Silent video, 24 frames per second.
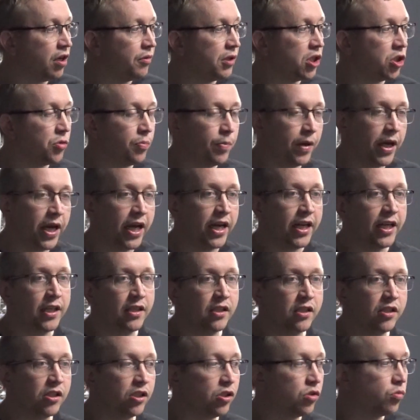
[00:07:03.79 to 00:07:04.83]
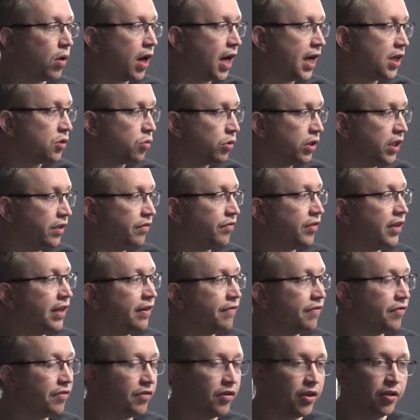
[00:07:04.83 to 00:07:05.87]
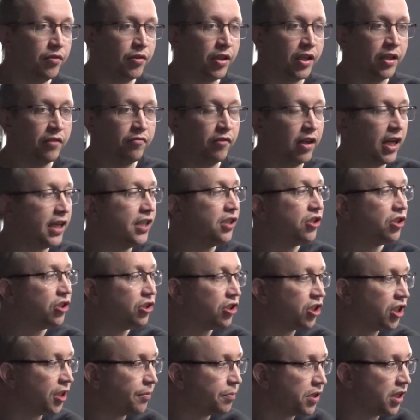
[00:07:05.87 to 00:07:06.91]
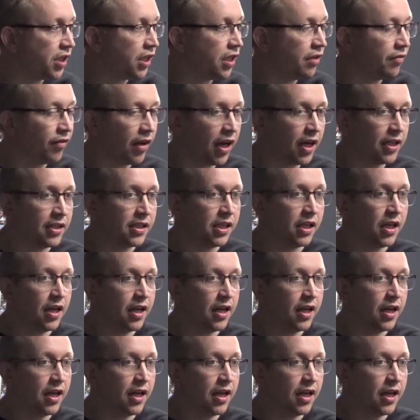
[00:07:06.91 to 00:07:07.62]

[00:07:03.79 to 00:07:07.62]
experiences wise, what you've lived through, the relationships that you've had,